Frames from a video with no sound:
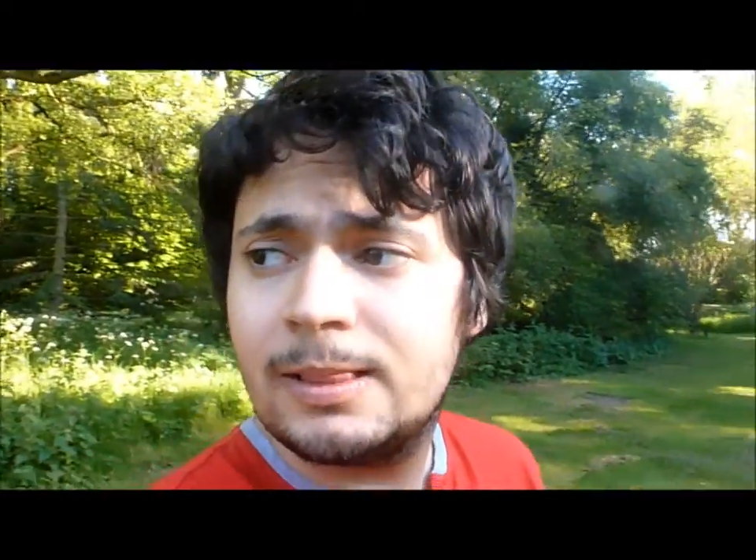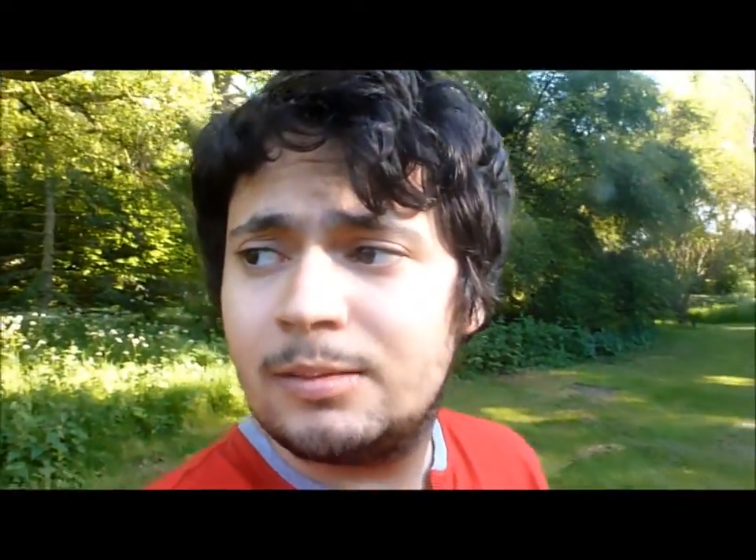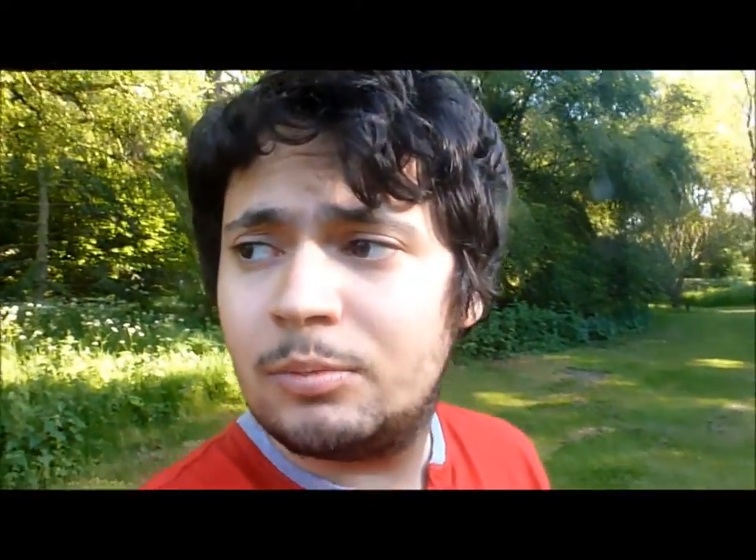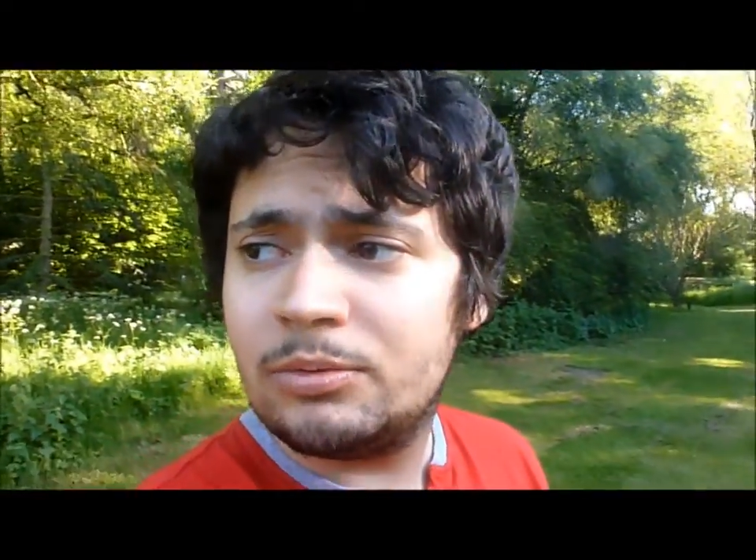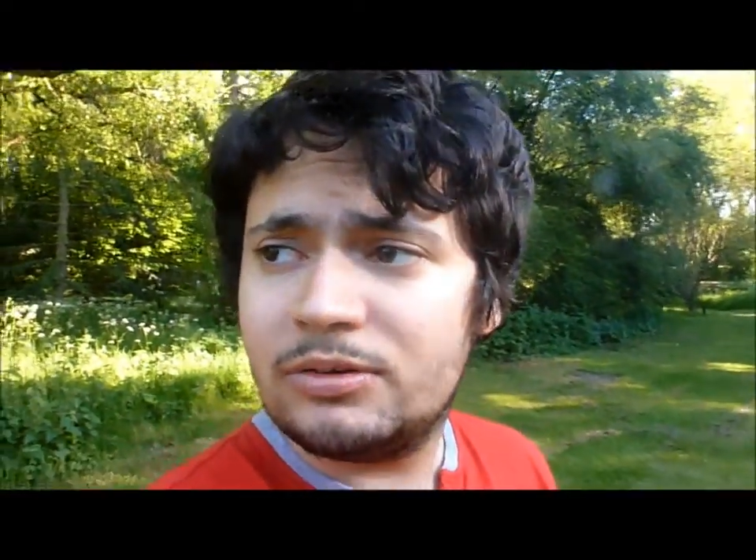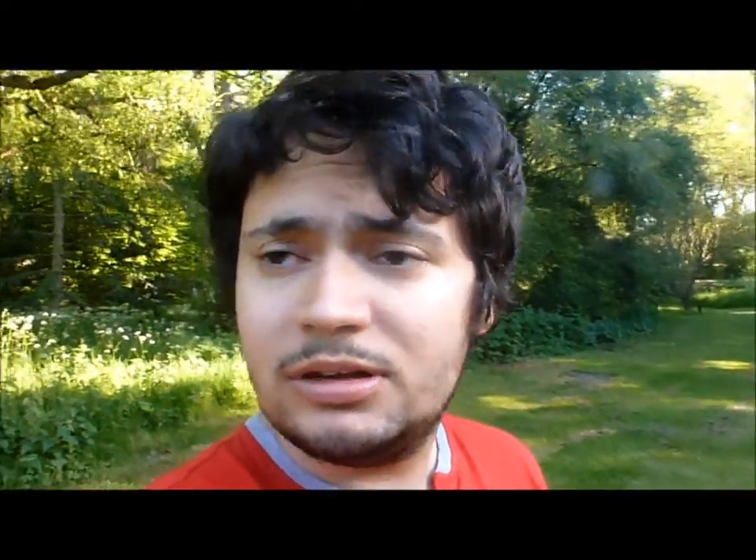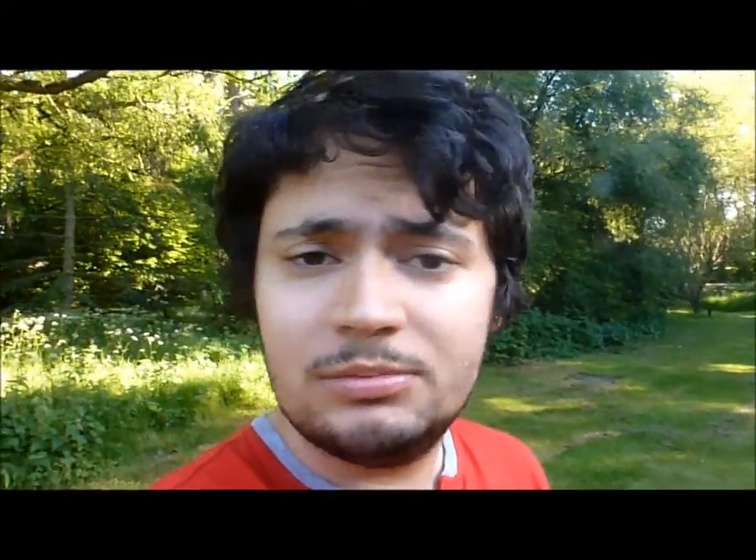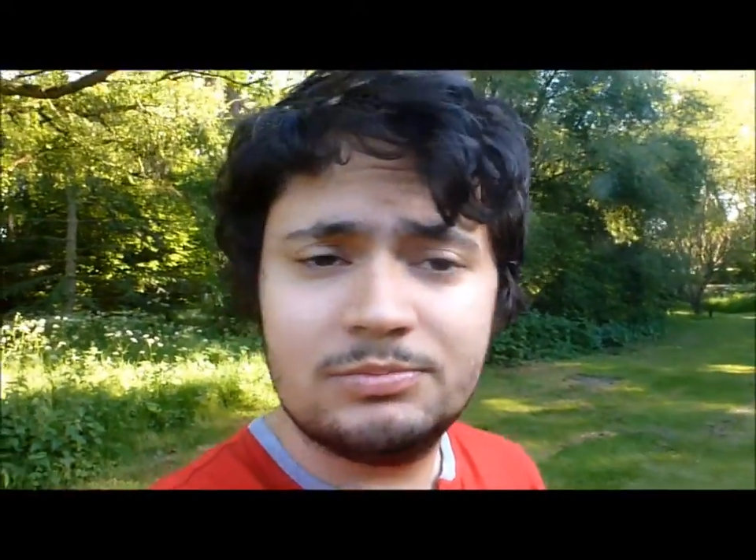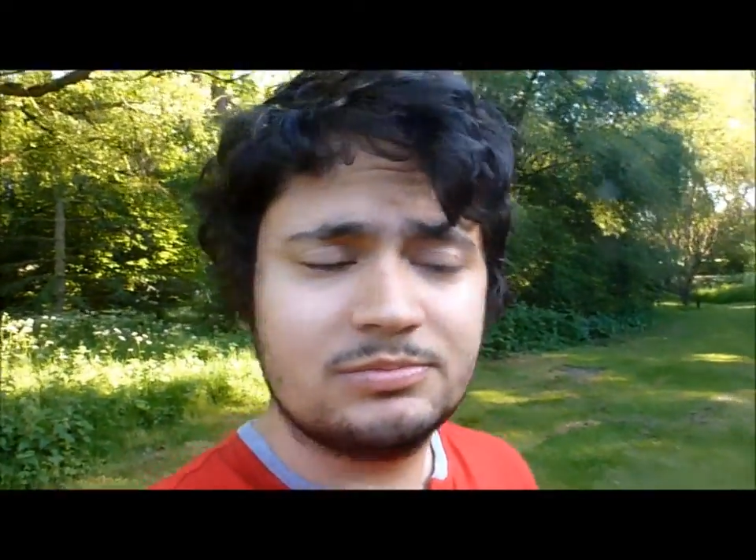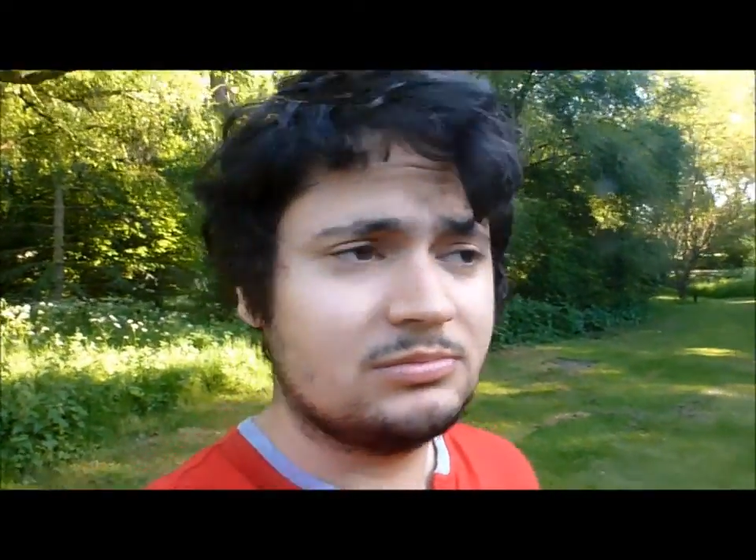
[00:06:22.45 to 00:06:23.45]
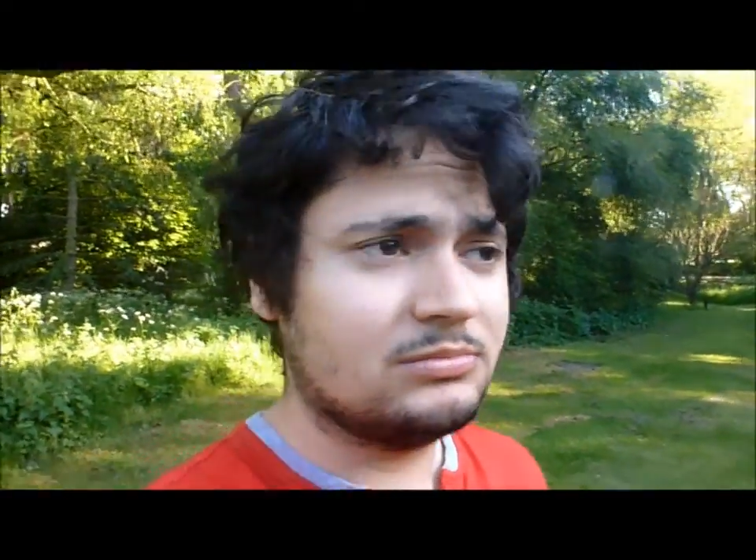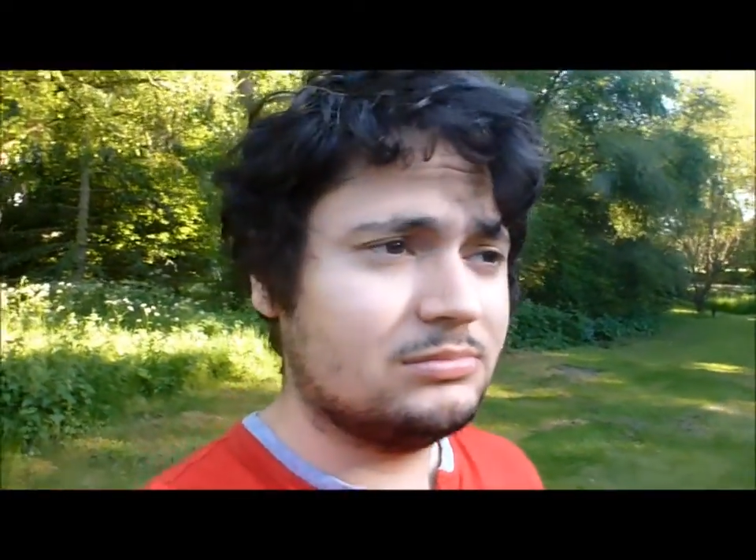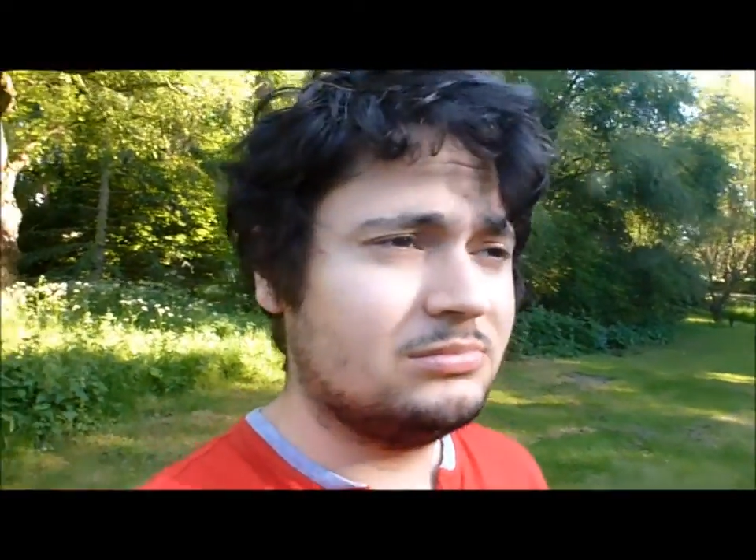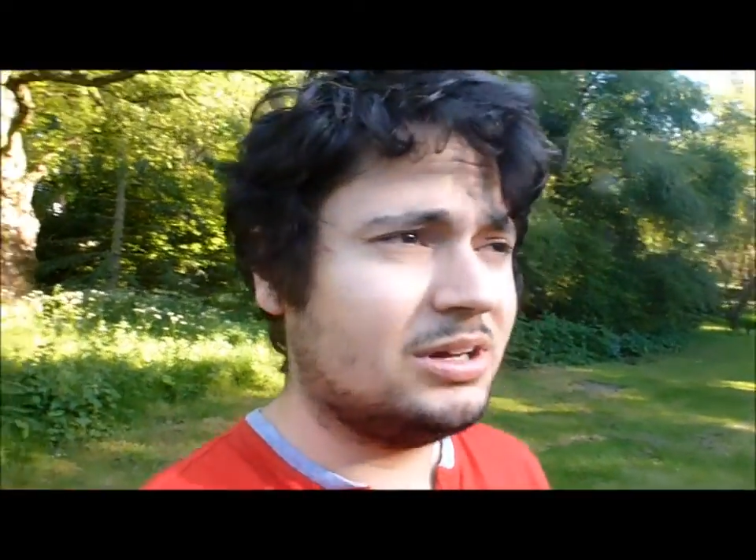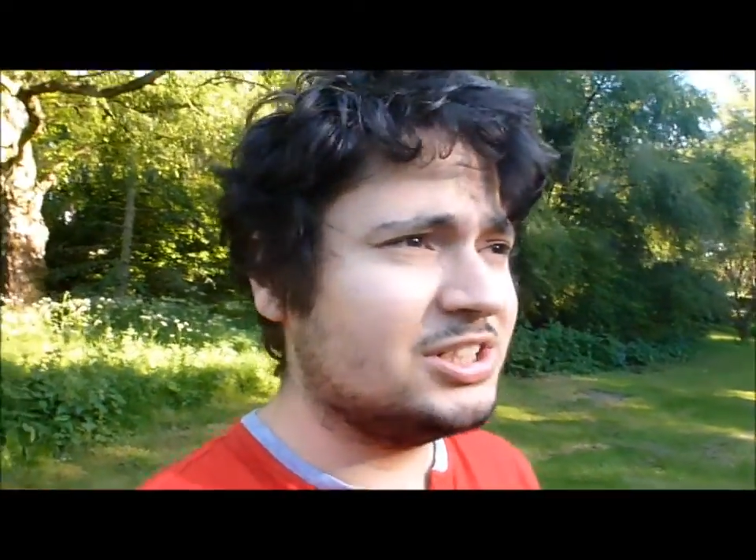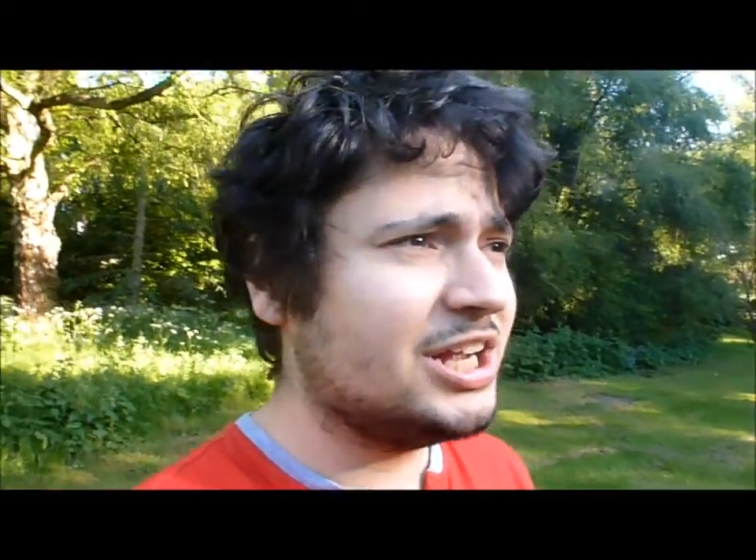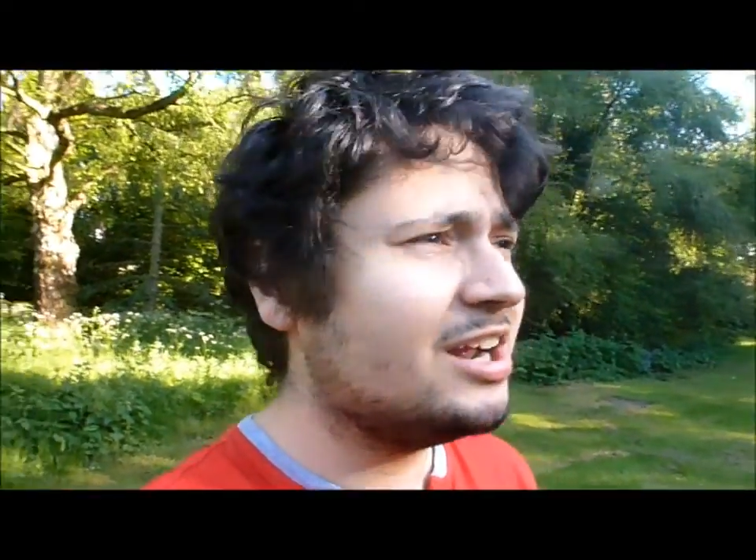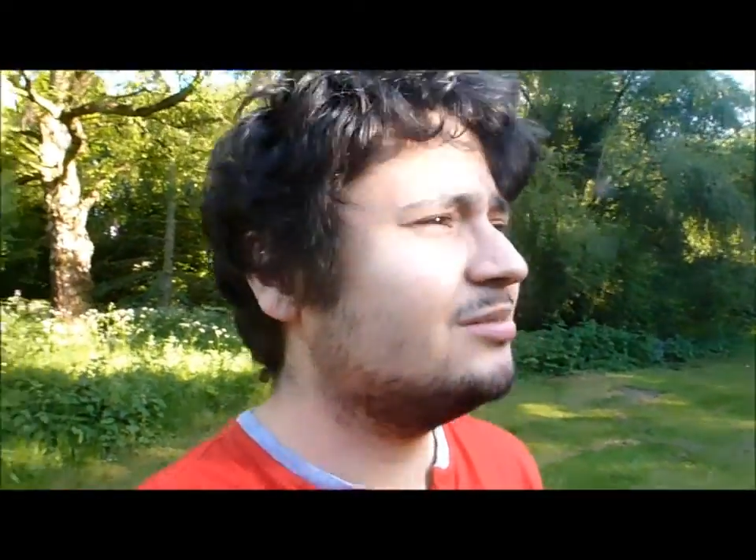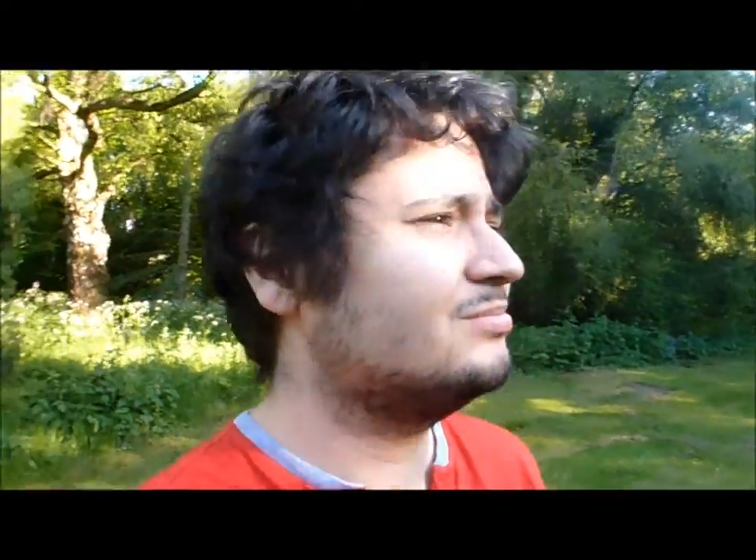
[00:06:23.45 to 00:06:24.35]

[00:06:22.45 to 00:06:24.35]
monthly? By cheque?